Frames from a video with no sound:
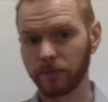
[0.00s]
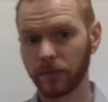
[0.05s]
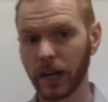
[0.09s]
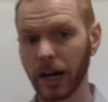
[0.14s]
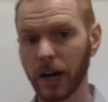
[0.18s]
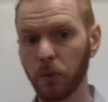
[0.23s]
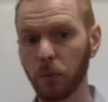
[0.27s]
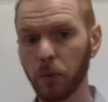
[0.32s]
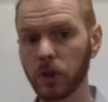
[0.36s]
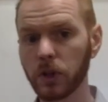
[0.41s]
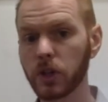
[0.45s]

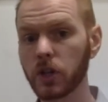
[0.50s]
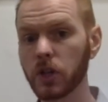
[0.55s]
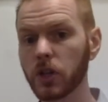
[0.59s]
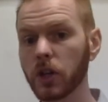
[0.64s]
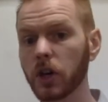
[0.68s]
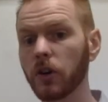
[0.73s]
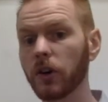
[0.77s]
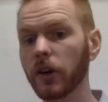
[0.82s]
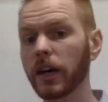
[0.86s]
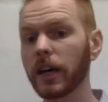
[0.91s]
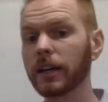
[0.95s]
I want you to
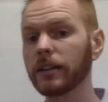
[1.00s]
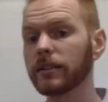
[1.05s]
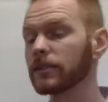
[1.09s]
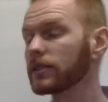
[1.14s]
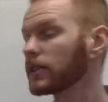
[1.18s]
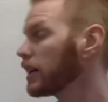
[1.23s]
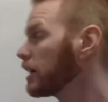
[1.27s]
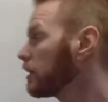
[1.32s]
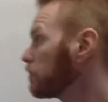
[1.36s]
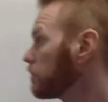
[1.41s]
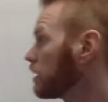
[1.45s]
go ahead and
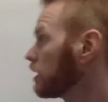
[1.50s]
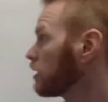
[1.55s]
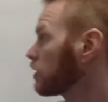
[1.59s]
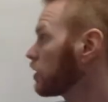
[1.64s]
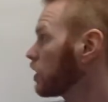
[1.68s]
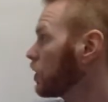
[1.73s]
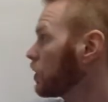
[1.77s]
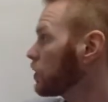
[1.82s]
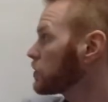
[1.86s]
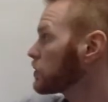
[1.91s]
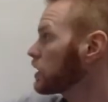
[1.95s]
type in
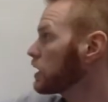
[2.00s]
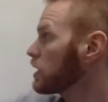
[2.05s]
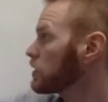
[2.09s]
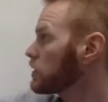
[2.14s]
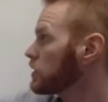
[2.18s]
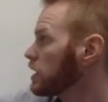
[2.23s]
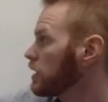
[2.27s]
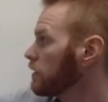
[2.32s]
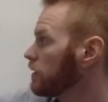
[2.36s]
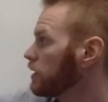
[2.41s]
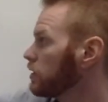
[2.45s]
cosine of
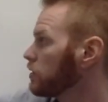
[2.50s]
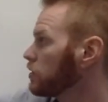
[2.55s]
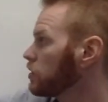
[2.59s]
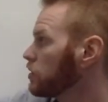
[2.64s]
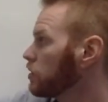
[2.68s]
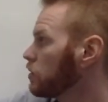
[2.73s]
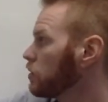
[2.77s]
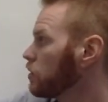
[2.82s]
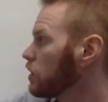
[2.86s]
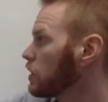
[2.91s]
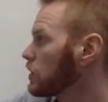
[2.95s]

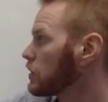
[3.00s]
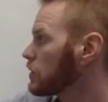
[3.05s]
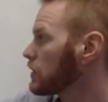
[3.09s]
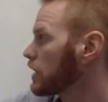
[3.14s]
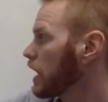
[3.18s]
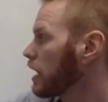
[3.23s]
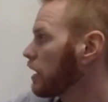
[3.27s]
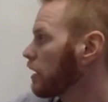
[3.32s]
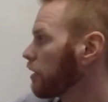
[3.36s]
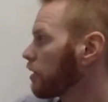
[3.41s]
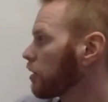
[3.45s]
72,
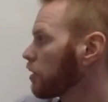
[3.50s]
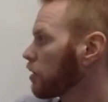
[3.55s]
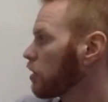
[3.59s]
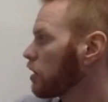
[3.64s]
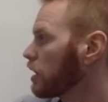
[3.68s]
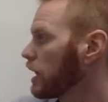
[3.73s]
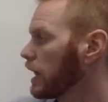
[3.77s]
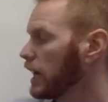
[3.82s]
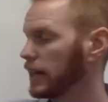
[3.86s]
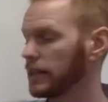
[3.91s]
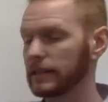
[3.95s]
sine of
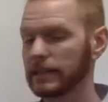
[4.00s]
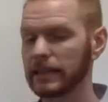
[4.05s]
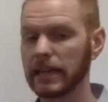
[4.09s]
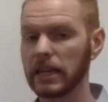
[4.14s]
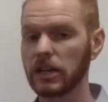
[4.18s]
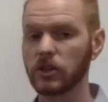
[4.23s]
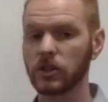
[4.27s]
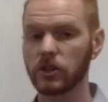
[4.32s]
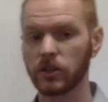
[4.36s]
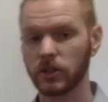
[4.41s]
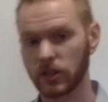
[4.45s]
30, and
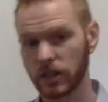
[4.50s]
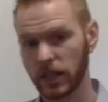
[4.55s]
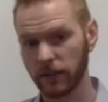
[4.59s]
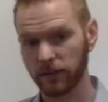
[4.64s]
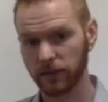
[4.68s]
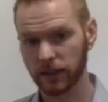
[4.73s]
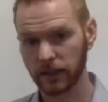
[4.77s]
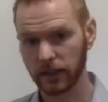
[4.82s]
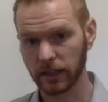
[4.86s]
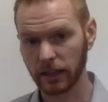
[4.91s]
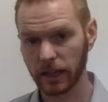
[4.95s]
tangent of
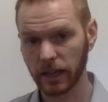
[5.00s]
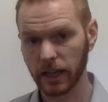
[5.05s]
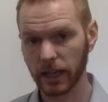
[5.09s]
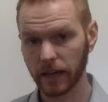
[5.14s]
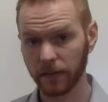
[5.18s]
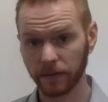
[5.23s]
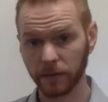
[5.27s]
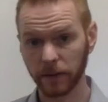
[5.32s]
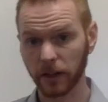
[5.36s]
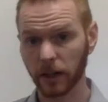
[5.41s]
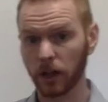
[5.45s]
70
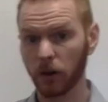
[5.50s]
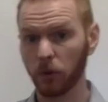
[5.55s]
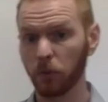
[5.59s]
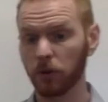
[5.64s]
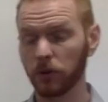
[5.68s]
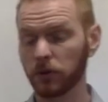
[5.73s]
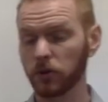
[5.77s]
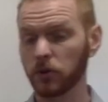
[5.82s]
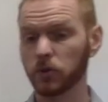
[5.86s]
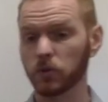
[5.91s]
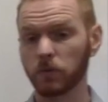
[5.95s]
and figure out
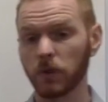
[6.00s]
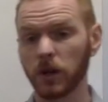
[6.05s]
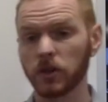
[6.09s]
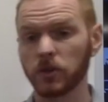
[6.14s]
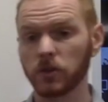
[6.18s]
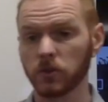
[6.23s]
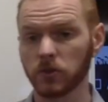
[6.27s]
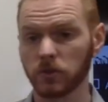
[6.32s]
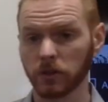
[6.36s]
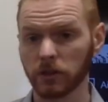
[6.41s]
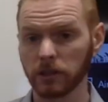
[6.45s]
what those
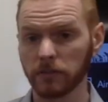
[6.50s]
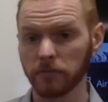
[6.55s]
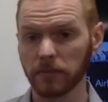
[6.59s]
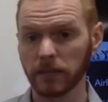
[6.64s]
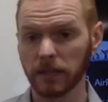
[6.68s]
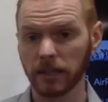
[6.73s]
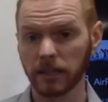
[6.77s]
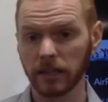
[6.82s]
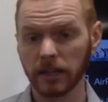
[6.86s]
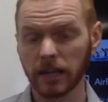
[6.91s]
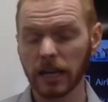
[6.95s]
ratios are going to
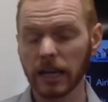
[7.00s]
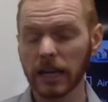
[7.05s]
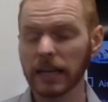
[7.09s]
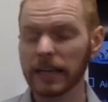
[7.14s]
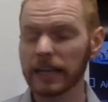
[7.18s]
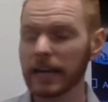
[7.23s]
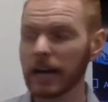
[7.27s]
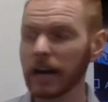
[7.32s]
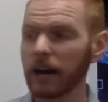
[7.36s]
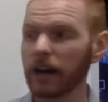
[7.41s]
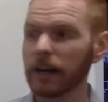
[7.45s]
be.
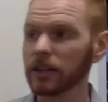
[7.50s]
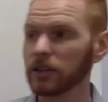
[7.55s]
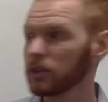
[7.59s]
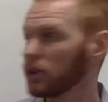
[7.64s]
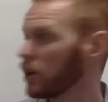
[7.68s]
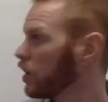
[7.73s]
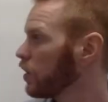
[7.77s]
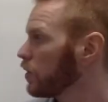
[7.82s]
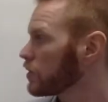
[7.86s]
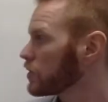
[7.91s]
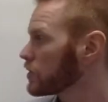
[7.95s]
Now, I
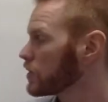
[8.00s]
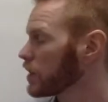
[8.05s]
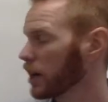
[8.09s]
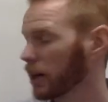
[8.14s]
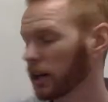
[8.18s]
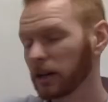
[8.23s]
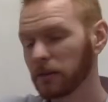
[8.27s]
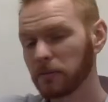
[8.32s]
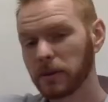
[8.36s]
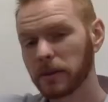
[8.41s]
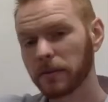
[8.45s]
know it's not
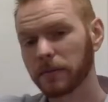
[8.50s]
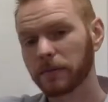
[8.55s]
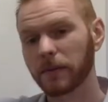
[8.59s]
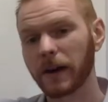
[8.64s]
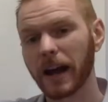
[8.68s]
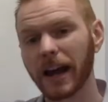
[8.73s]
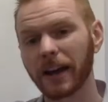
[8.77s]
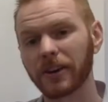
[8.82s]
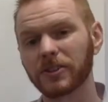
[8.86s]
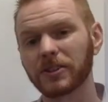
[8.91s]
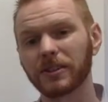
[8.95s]
going to be the
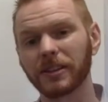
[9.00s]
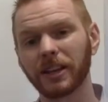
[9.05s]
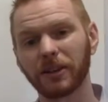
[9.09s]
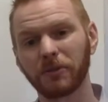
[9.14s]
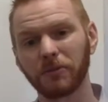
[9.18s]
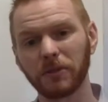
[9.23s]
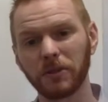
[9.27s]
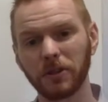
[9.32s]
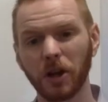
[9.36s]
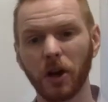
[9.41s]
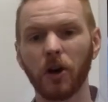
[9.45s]
fraction like
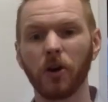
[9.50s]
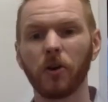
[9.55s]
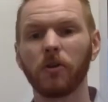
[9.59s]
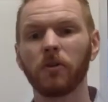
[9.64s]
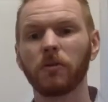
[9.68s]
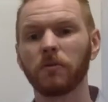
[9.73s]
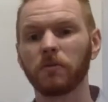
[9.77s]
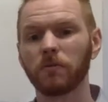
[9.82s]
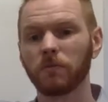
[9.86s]
we know